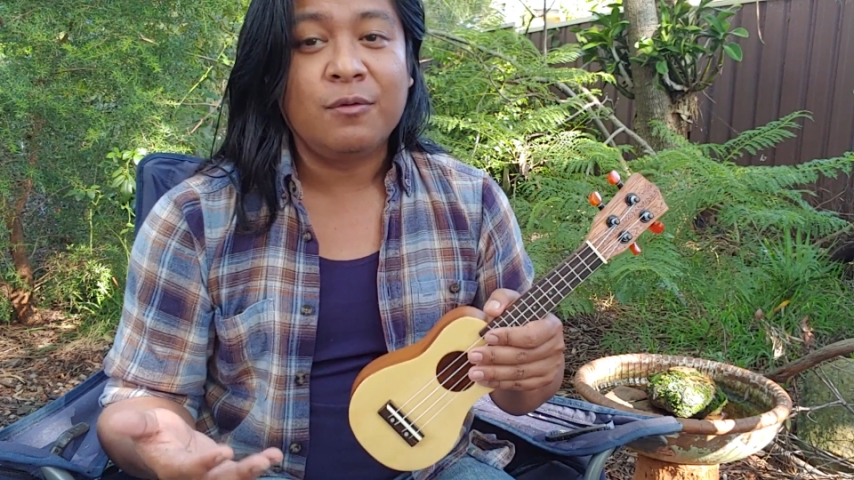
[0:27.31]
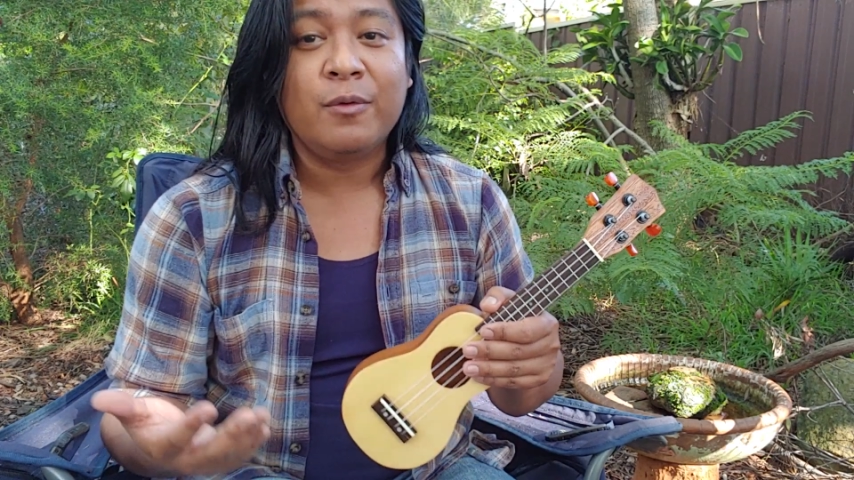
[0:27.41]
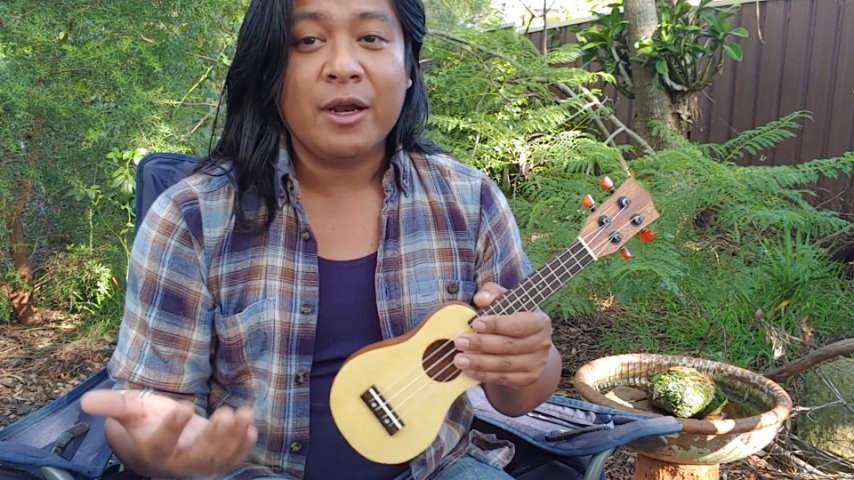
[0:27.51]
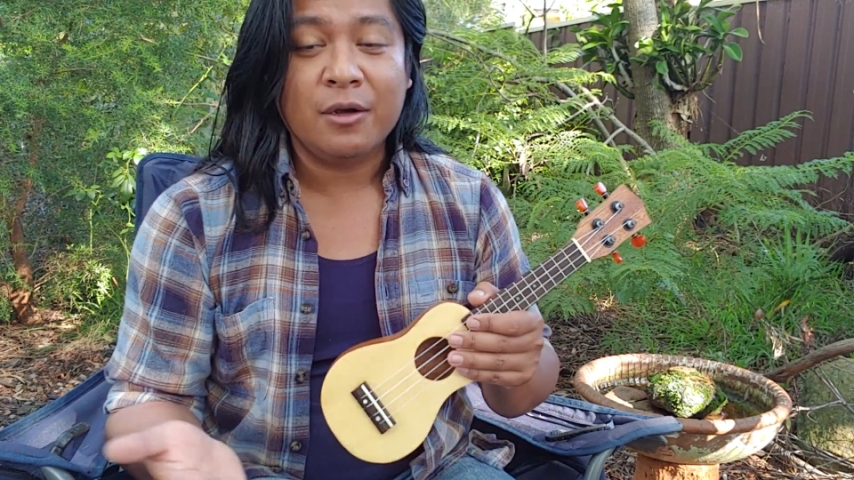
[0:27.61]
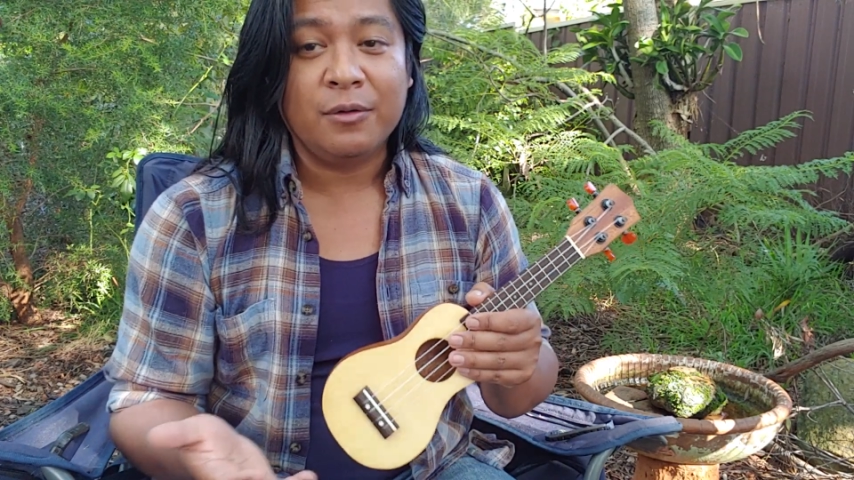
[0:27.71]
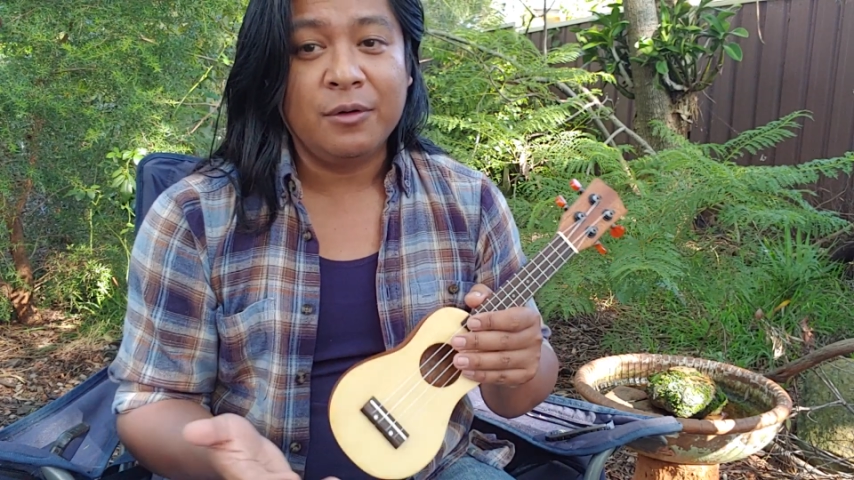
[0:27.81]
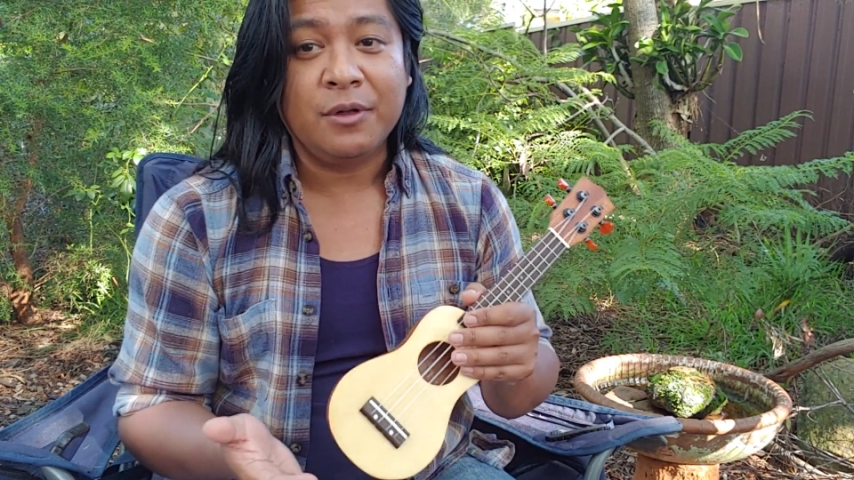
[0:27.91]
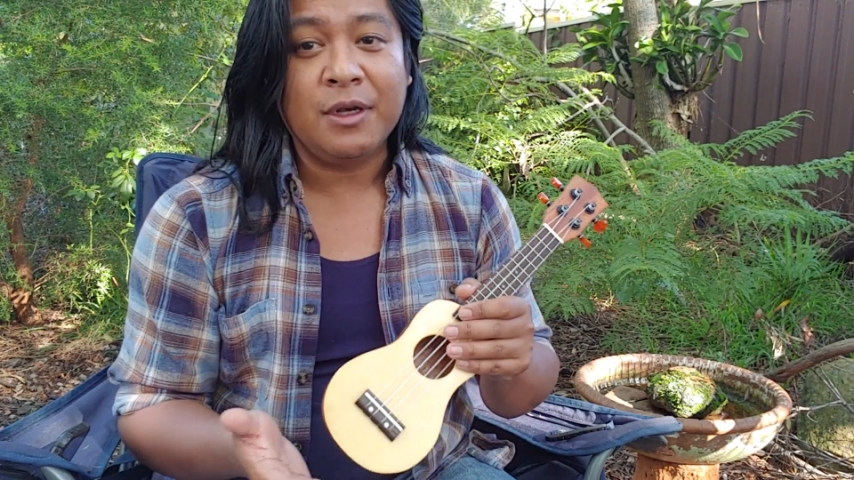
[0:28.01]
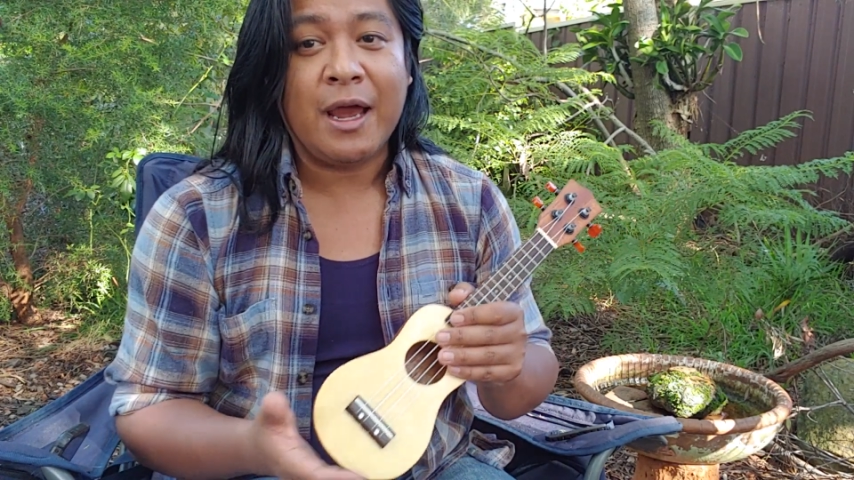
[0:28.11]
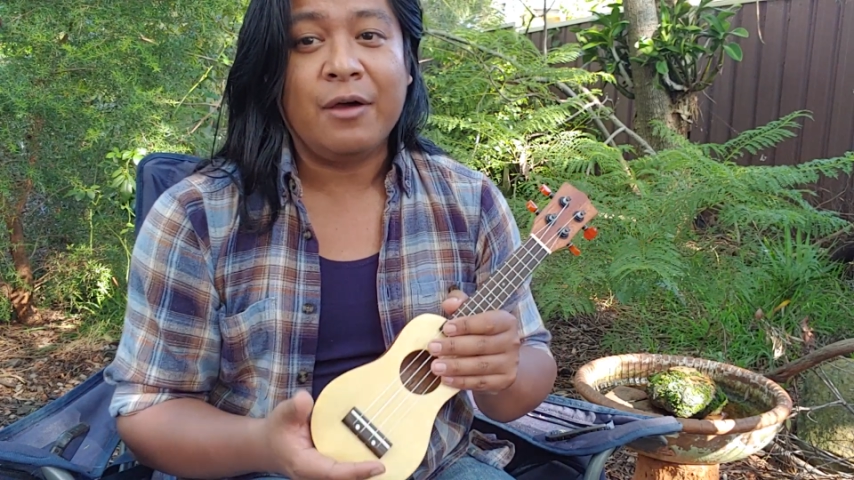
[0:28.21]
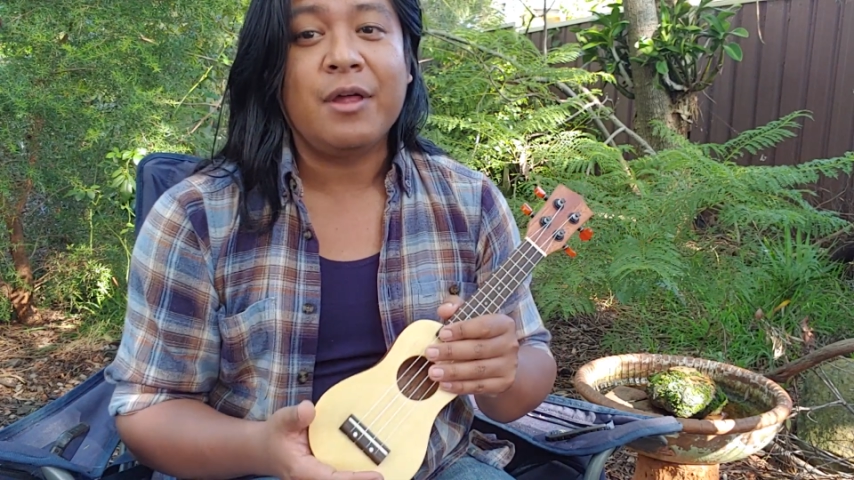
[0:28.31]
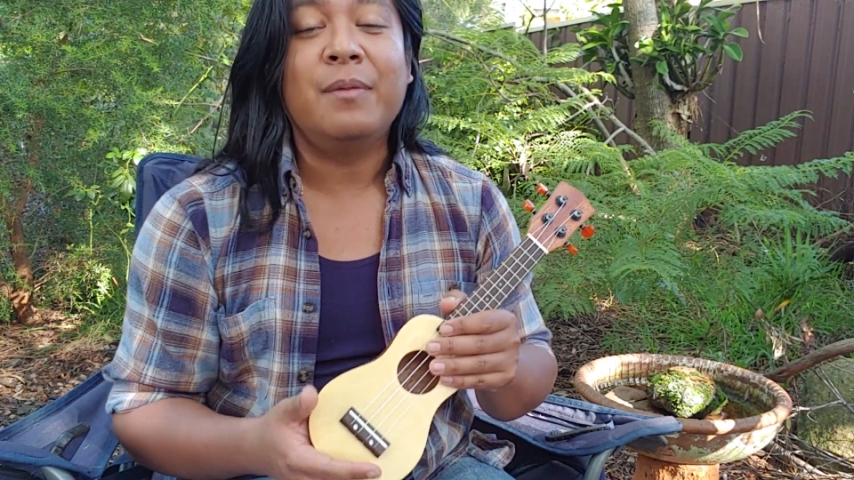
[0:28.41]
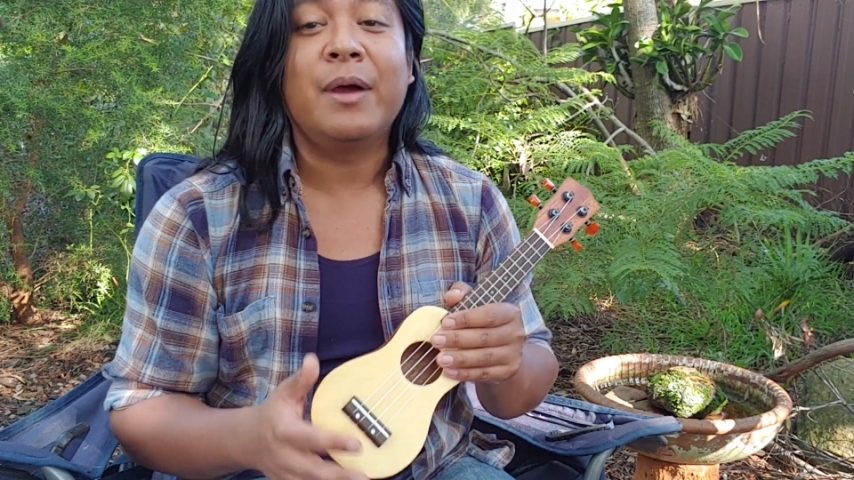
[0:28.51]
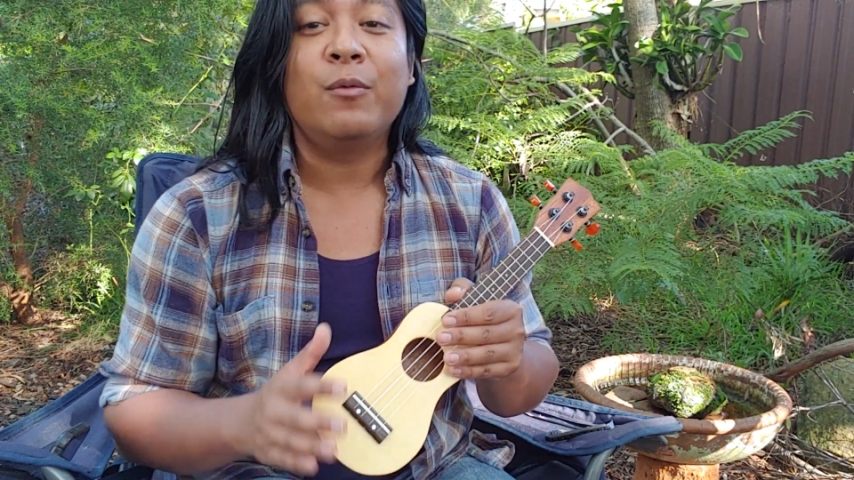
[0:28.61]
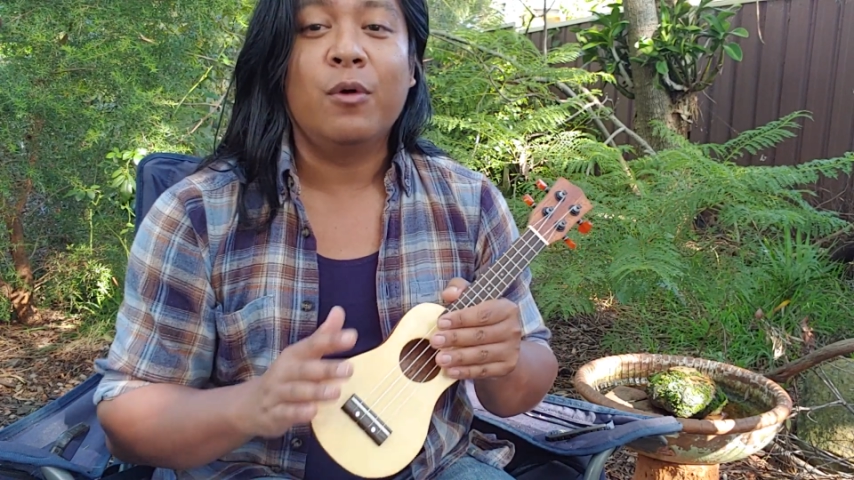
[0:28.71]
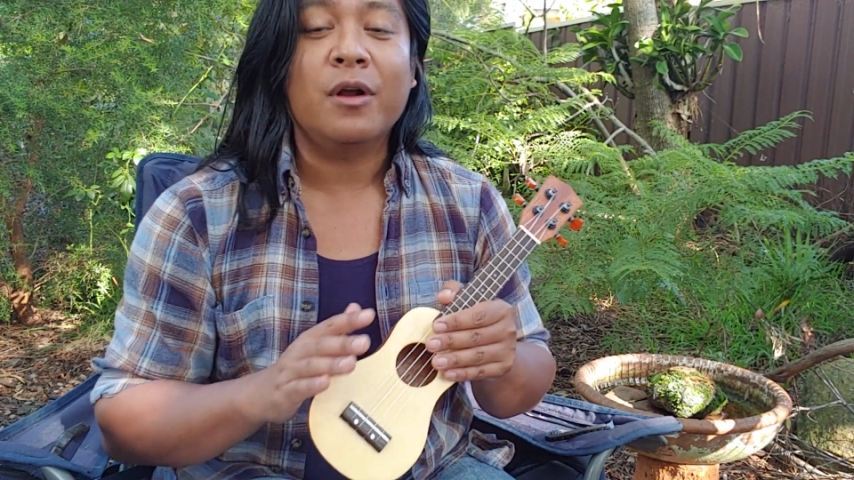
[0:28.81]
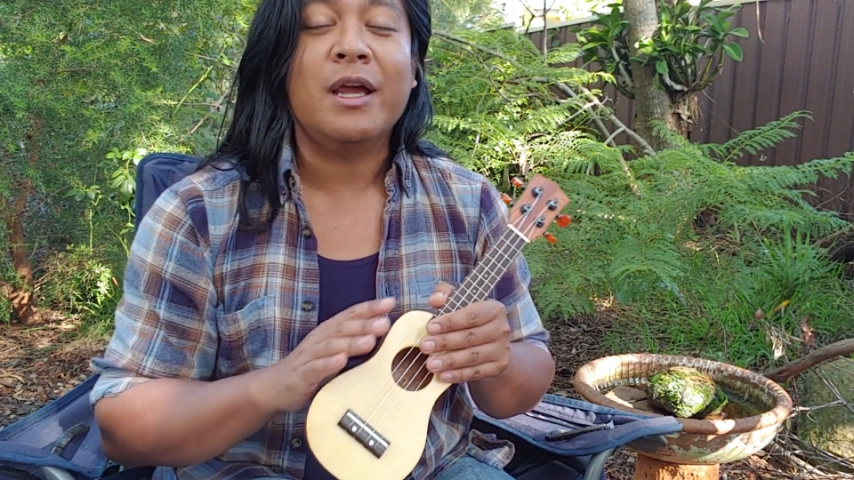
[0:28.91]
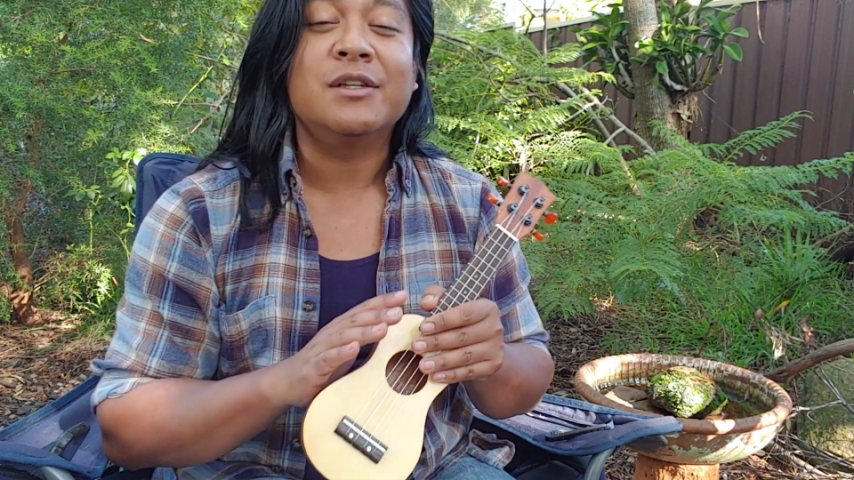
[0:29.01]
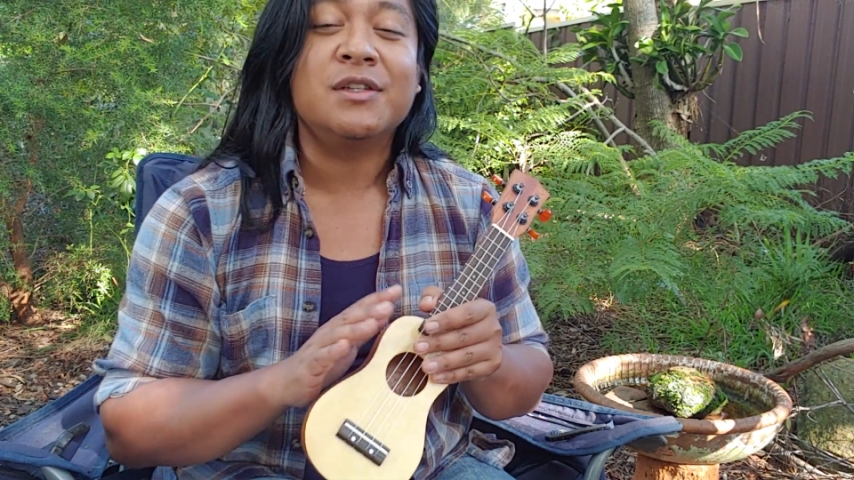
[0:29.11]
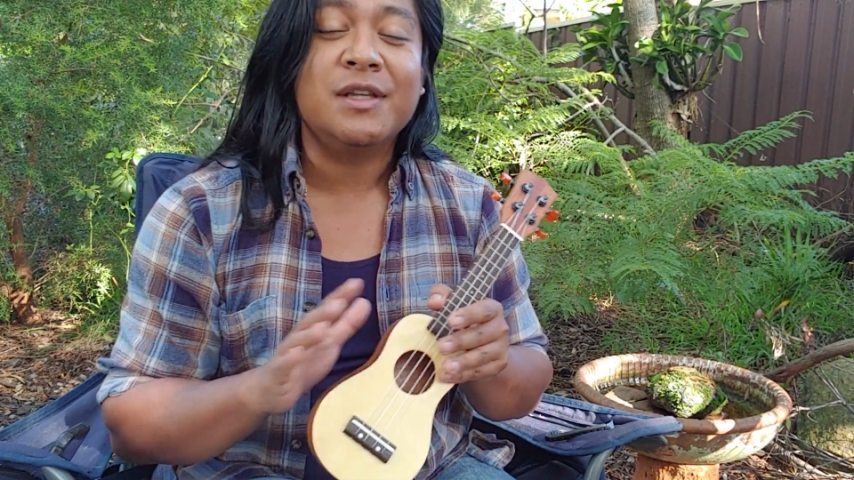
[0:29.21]
regularly now that my work
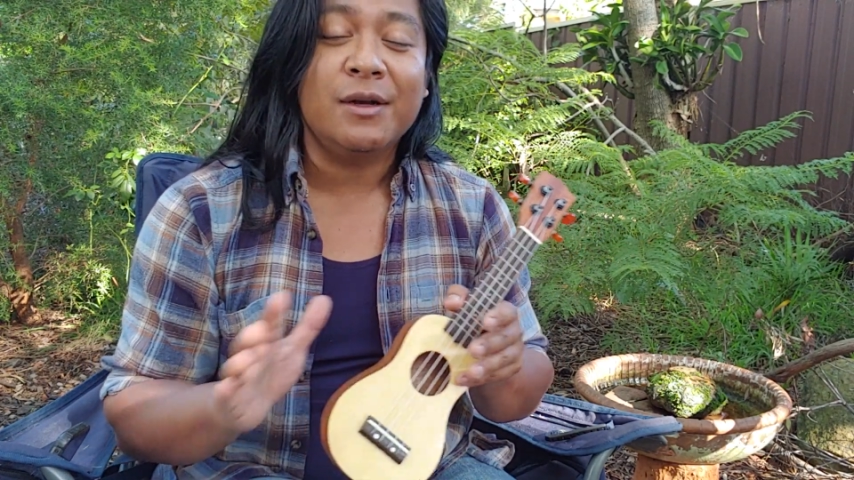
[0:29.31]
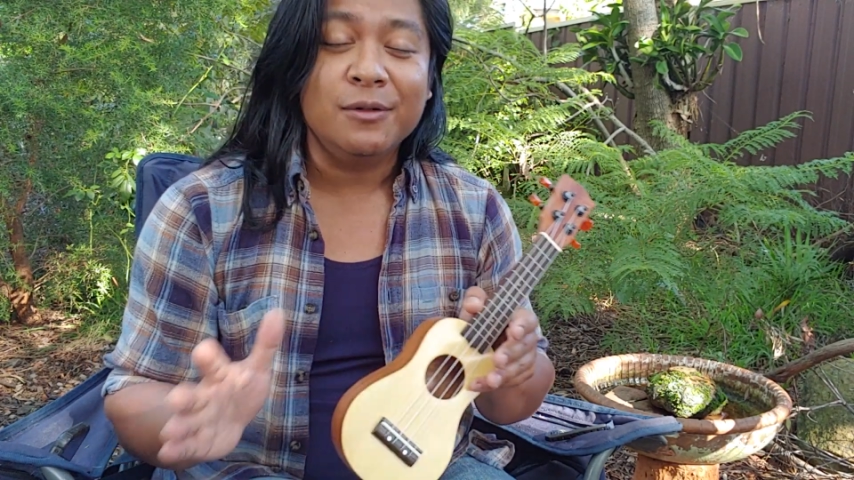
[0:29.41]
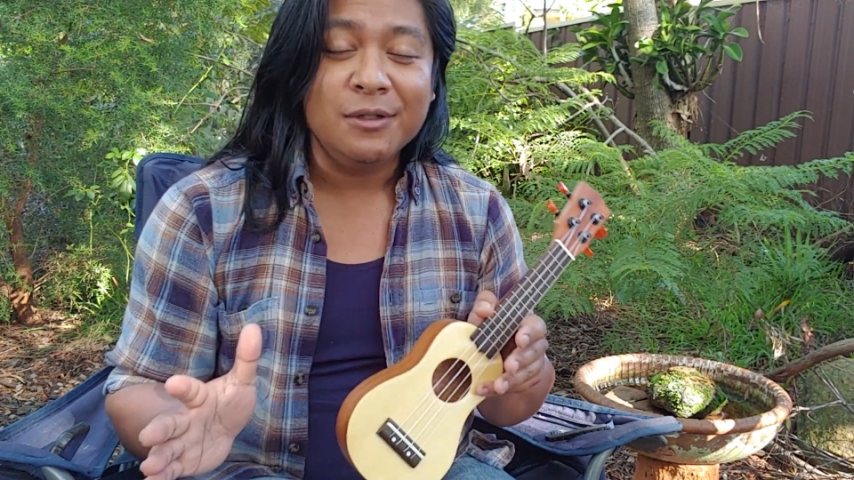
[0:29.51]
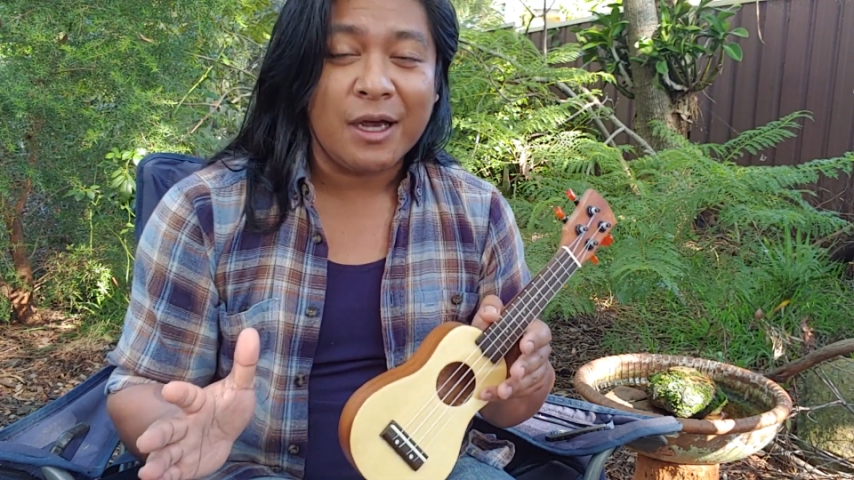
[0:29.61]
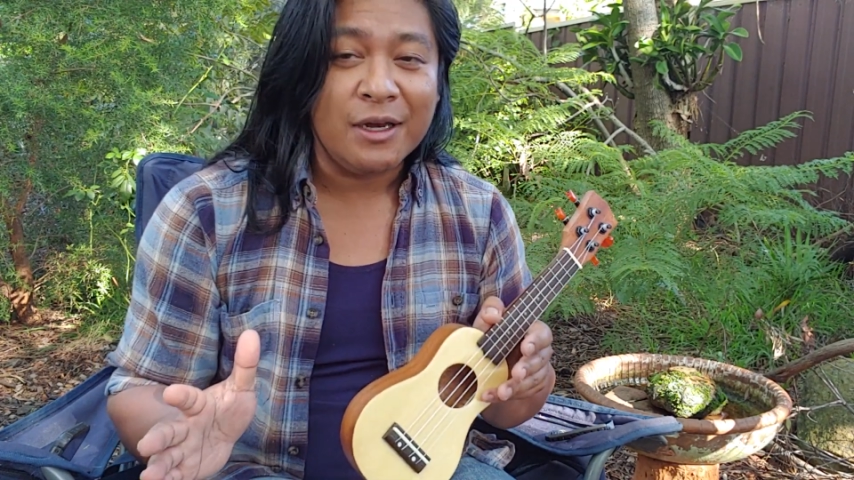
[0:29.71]
has settled.